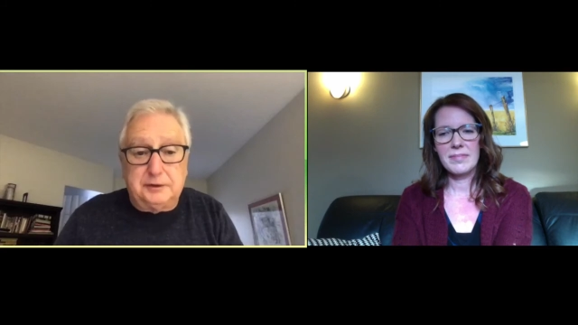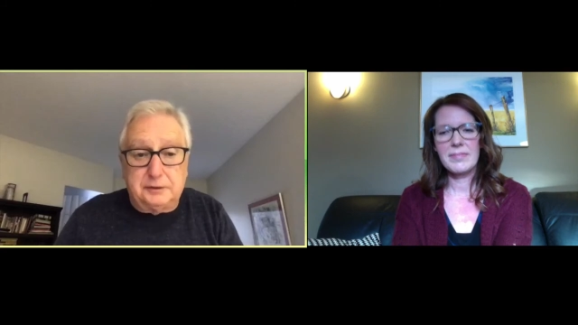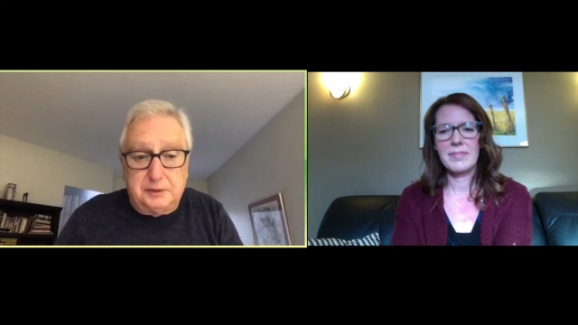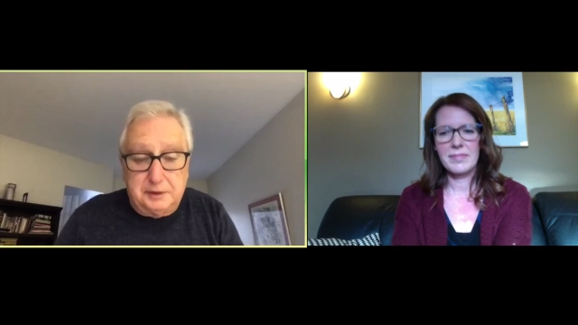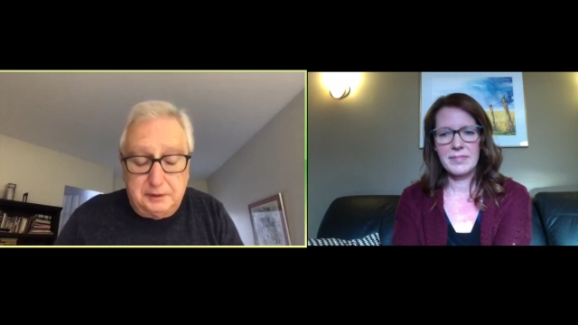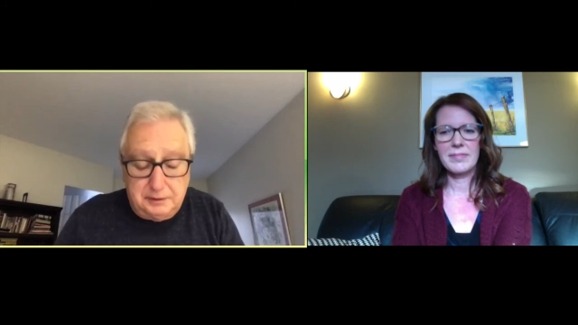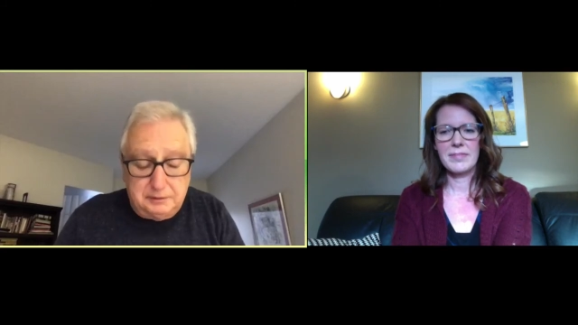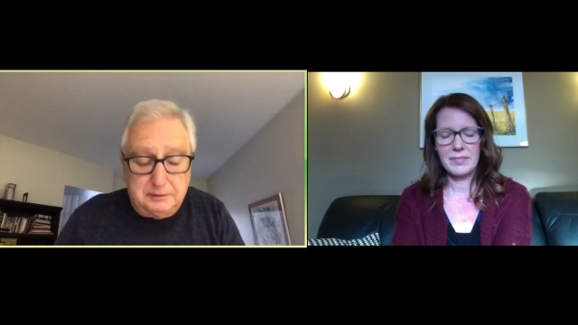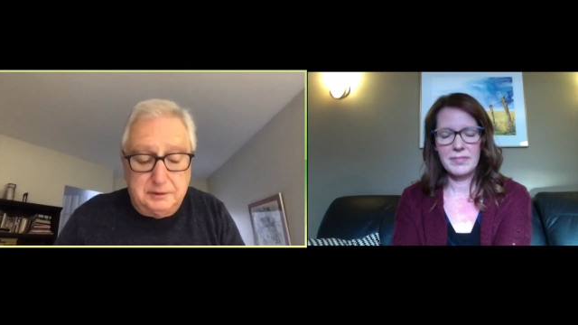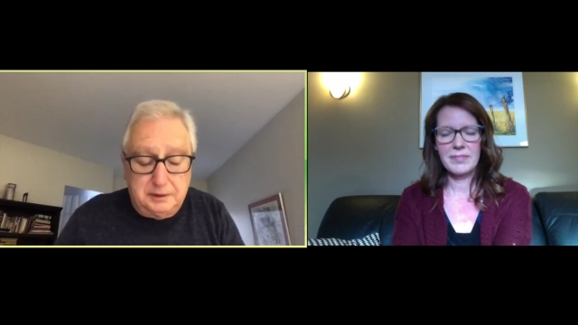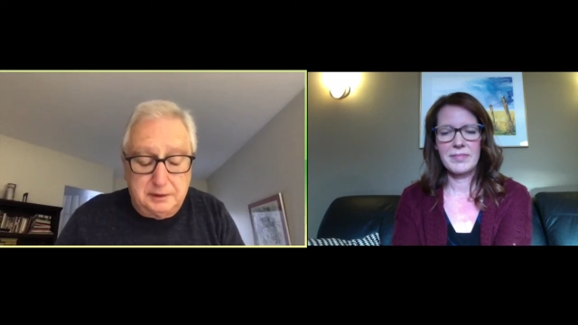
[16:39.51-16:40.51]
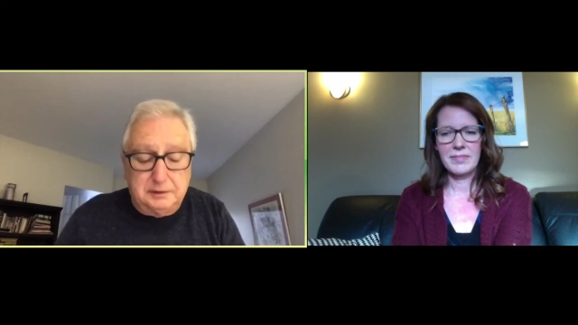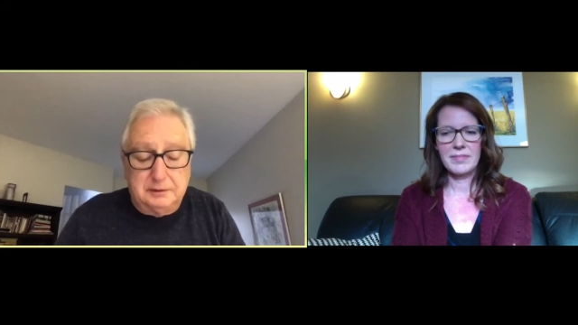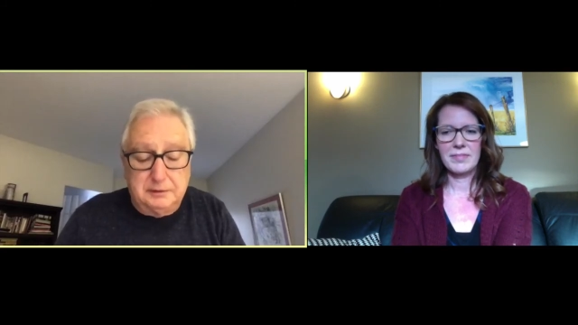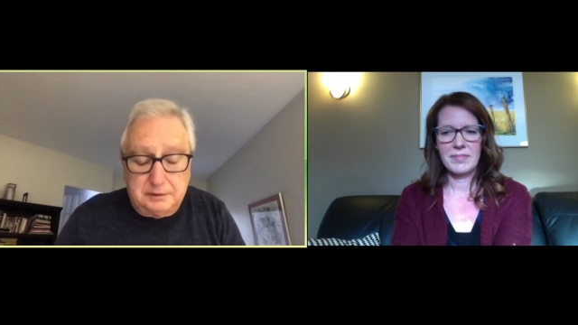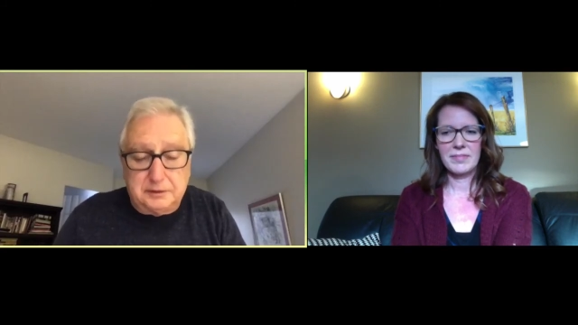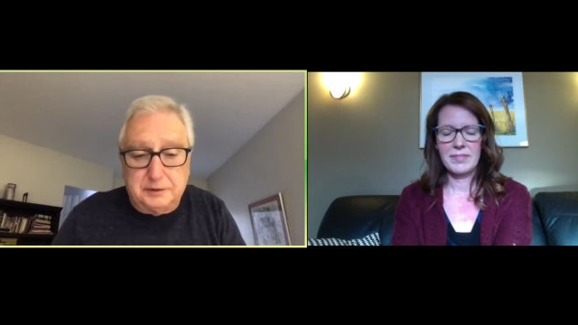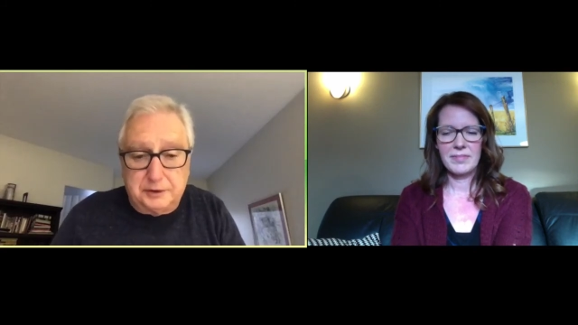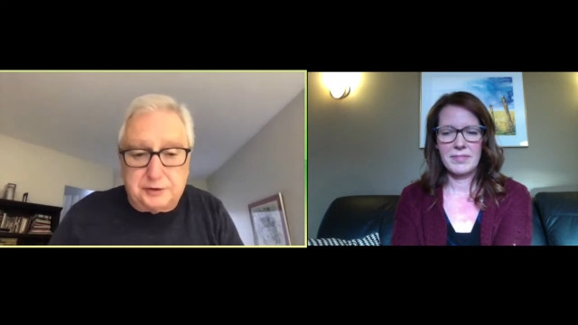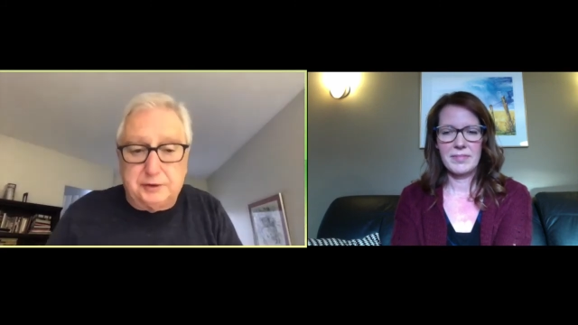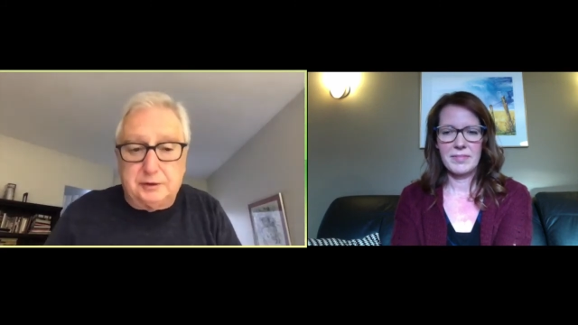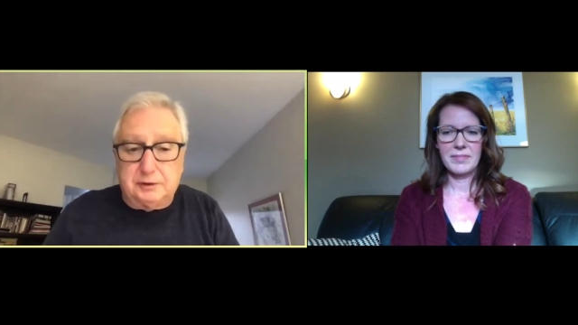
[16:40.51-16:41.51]
Speaker 1: We did the
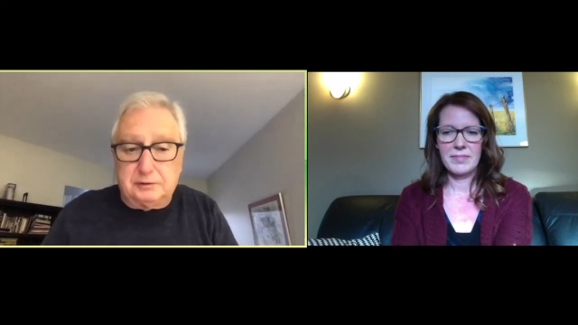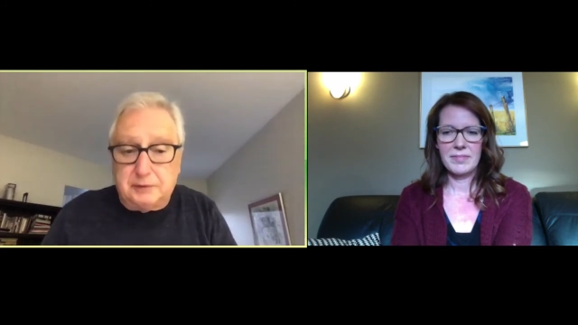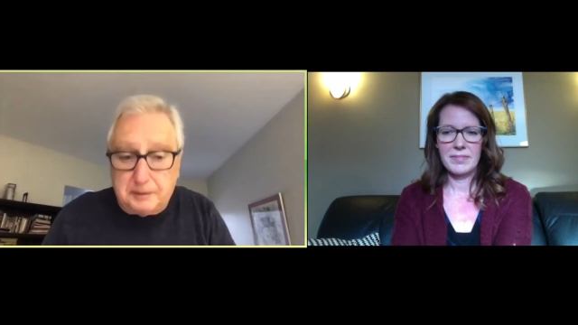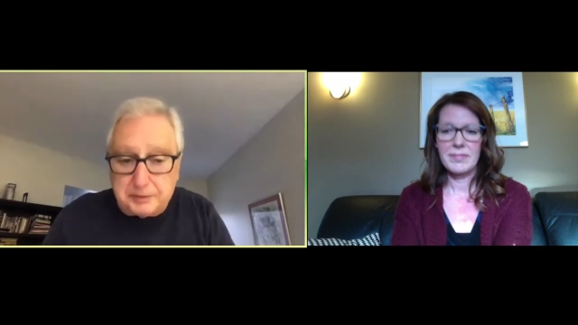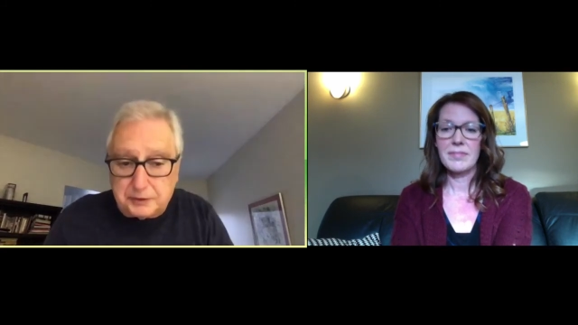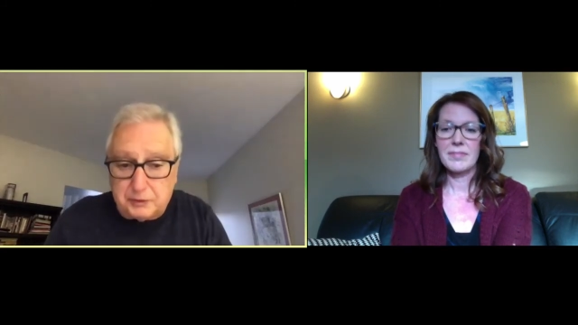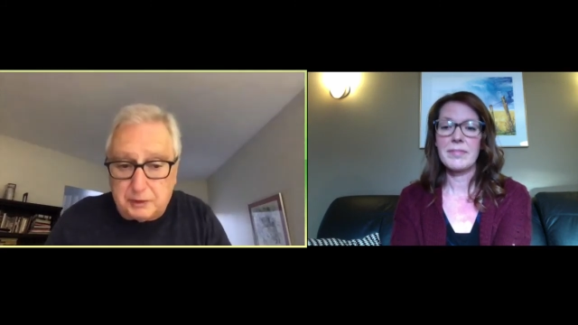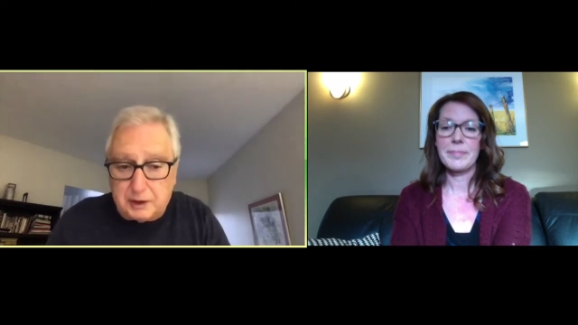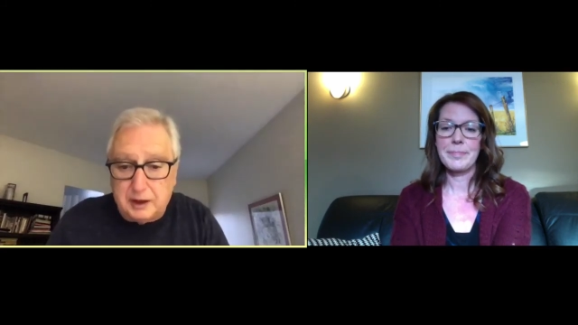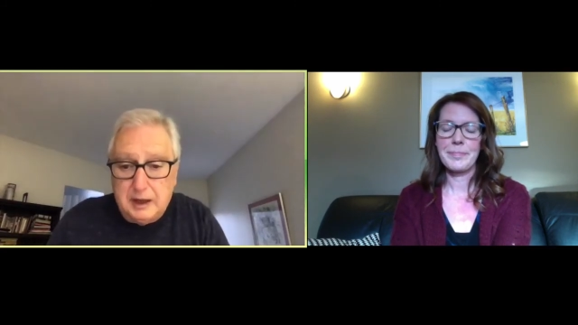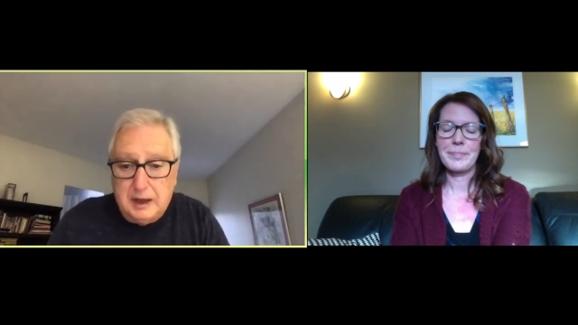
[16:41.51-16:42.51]
traditional repertoire.